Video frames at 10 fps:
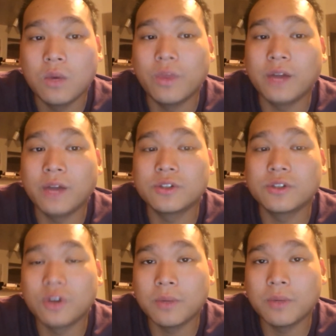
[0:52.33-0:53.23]
without
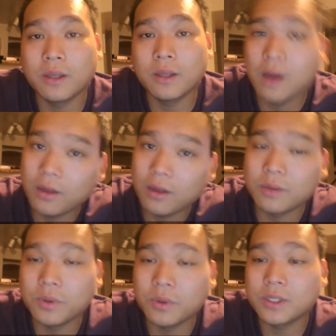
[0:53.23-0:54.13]
disturbing other
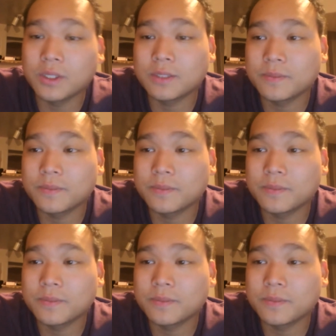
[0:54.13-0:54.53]
components.